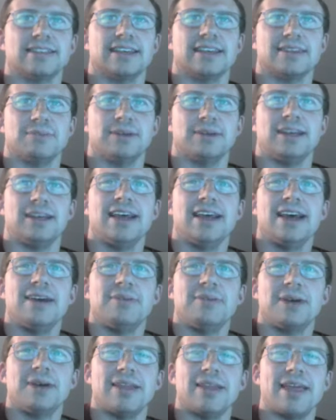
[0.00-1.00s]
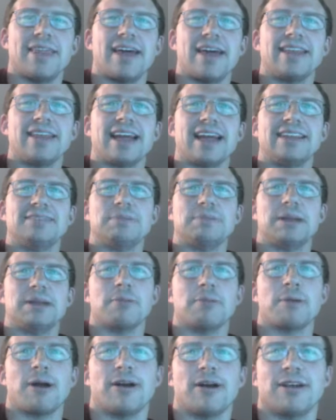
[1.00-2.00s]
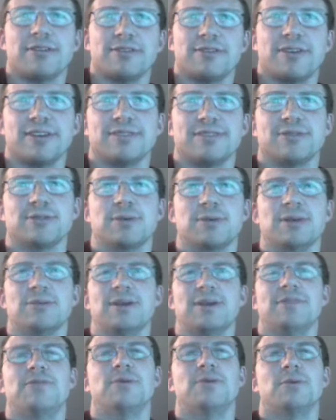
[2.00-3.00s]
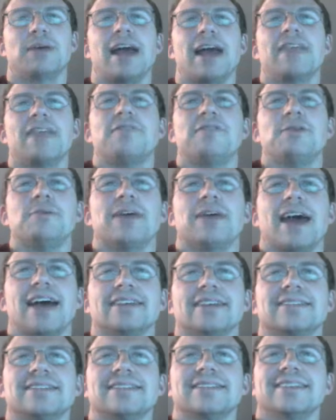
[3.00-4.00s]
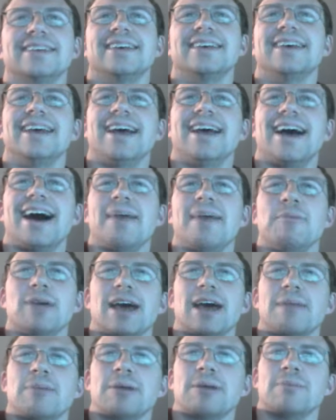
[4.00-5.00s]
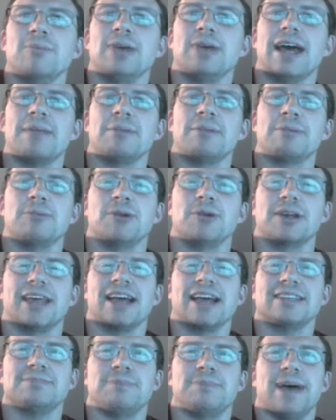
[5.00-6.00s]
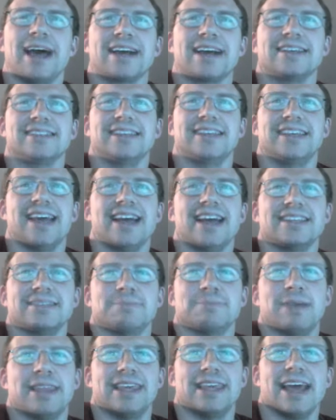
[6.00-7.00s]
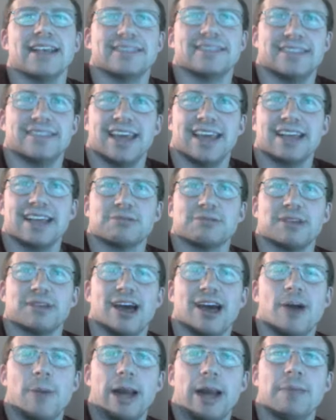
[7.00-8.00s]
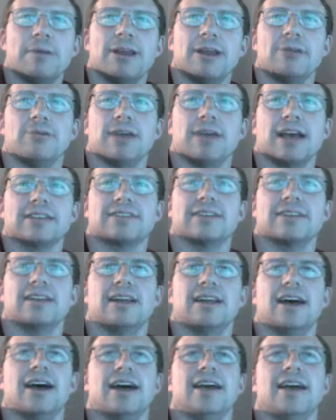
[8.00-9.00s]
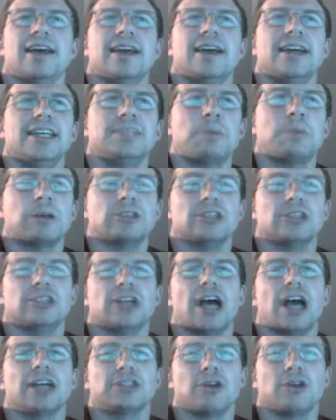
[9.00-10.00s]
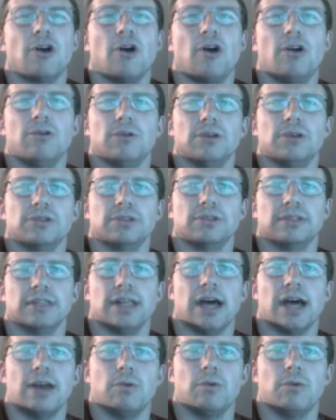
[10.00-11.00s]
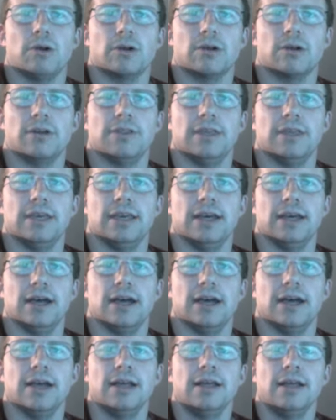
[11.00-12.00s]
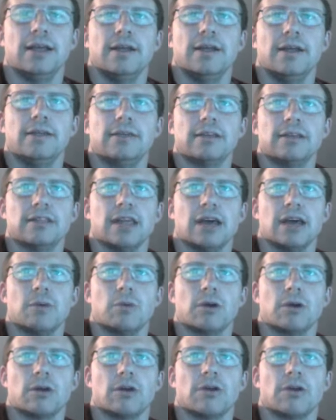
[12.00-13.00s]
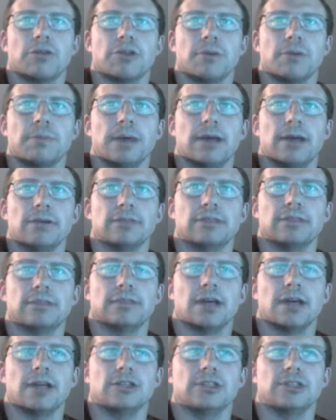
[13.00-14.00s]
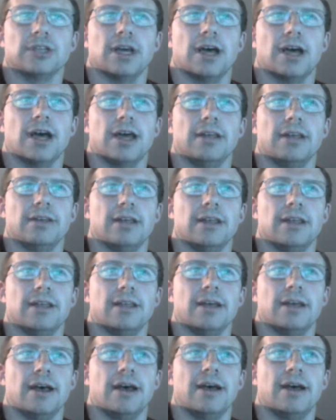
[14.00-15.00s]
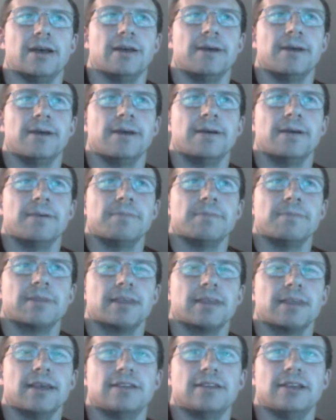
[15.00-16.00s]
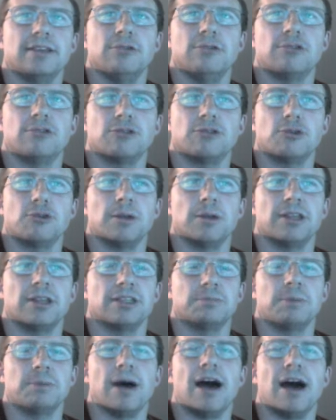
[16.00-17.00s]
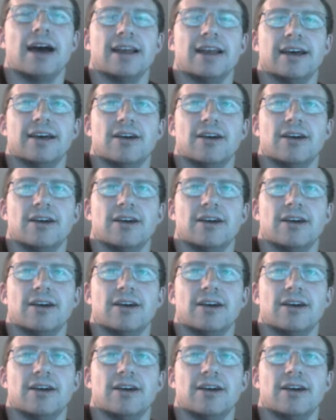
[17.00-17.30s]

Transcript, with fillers: Get it? We we got that, that, that needs to be another priority for us for 2024. We had a few guests. Um, we, we, gotta bring we gotta bring more guests back because the guests, man, the guests, the guests really help. Anybody who guessed it, uh, especially Josh Hall, who also does a lot of work on the uh, does a lot of work on our thumbnails and such, uh, and uh, is a huge contributor to this pod.